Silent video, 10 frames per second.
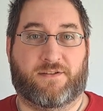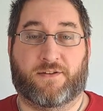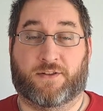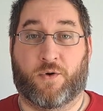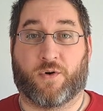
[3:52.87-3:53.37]

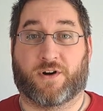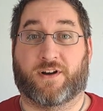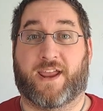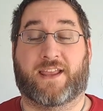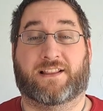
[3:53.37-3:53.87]
the
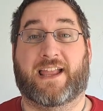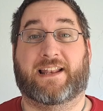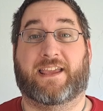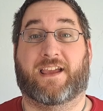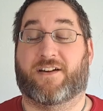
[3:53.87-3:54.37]
lord and
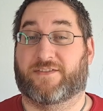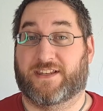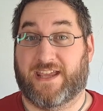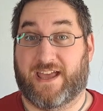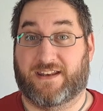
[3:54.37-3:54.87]
lady of the
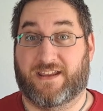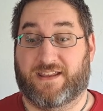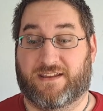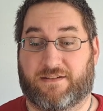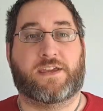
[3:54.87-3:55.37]
dead.
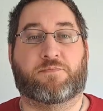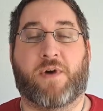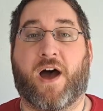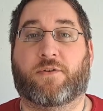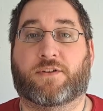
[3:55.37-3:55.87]
He
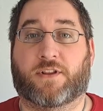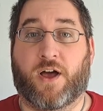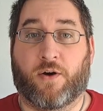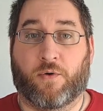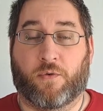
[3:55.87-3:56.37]
bowed
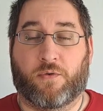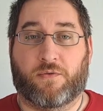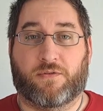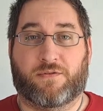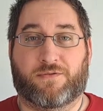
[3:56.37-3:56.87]
low,
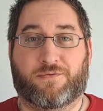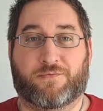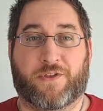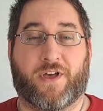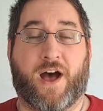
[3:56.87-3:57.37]

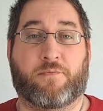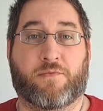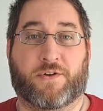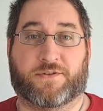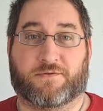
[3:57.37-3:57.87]
with
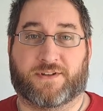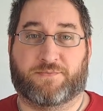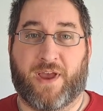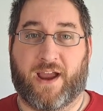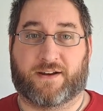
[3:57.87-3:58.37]
utmost
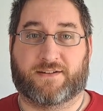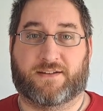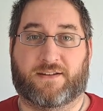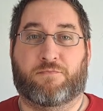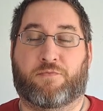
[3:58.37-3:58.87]
respect,
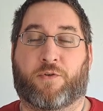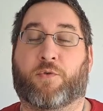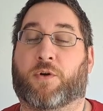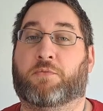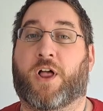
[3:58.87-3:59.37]

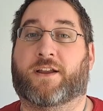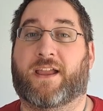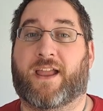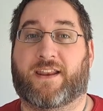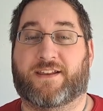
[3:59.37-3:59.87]
before plucking at